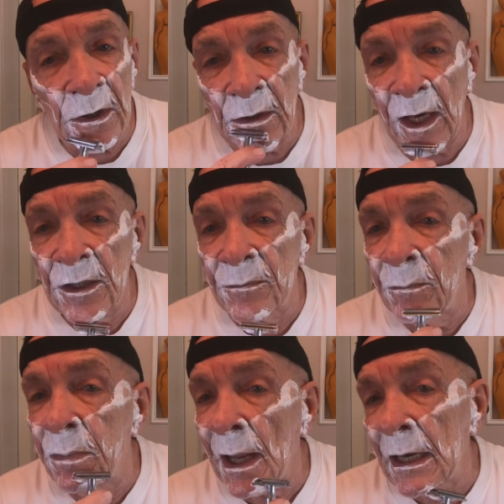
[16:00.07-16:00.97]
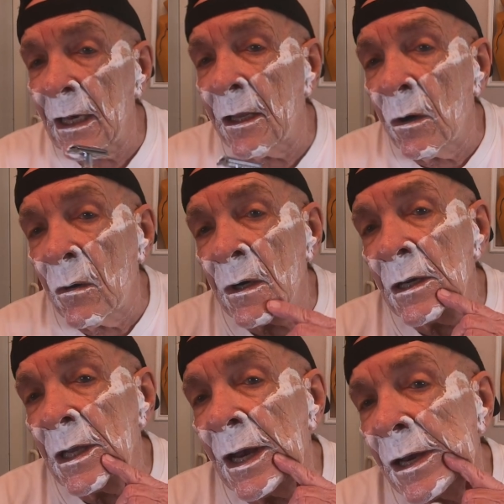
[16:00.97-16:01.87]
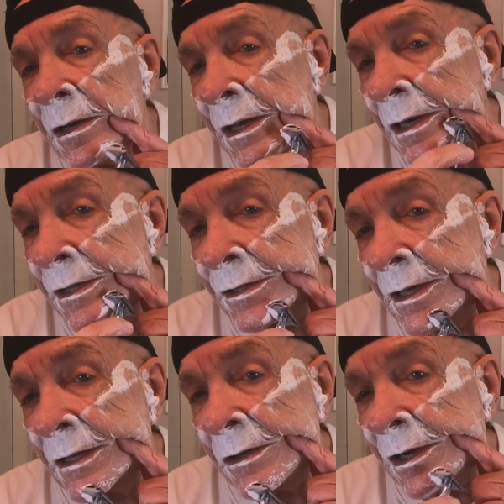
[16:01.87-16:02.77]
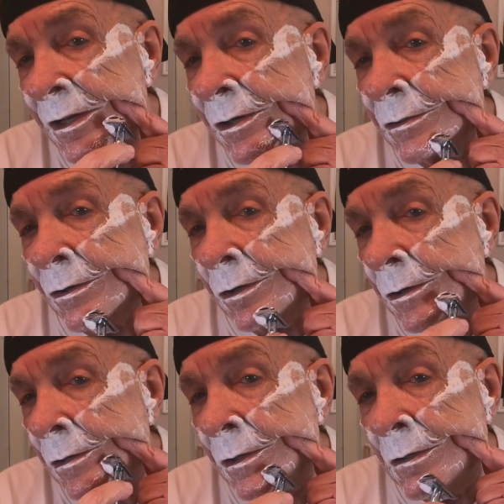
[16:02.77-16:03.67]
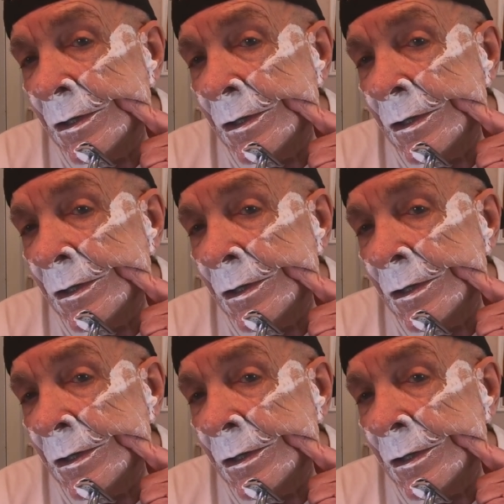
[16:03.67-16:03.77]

they just blindly go in and get it. And it's like, oh, you don't know